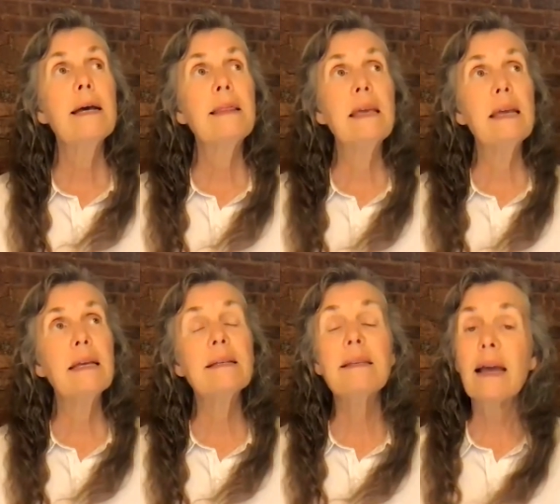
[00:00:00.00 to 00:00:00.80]

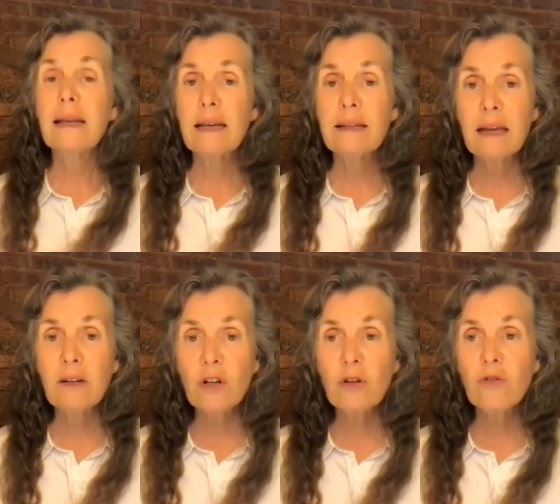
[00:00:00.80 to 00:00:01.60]
the psychic
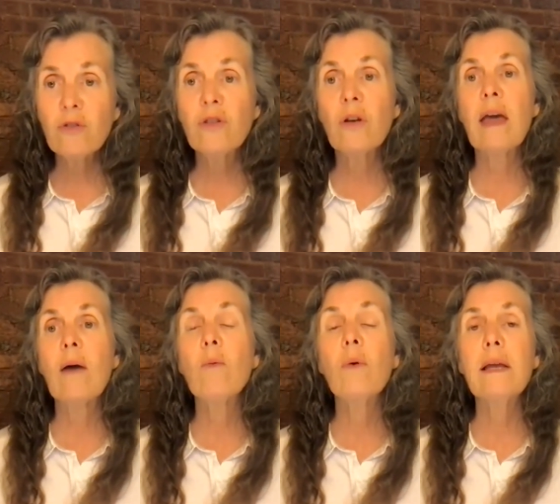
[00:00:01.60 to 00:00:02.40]
centers so
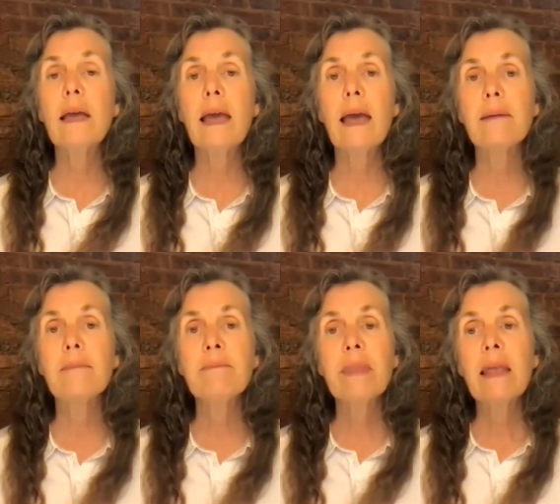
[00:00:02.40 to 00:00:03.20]
that we
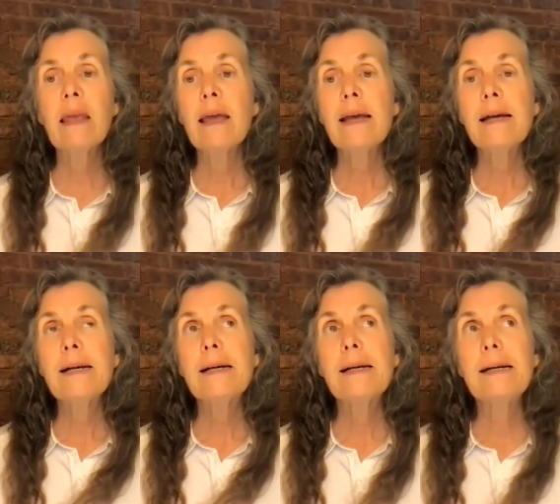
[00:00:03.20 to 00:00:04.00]
can
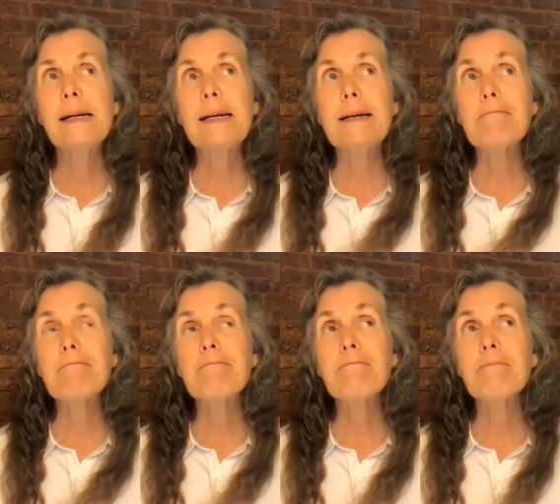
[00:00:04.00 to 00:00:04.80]
um,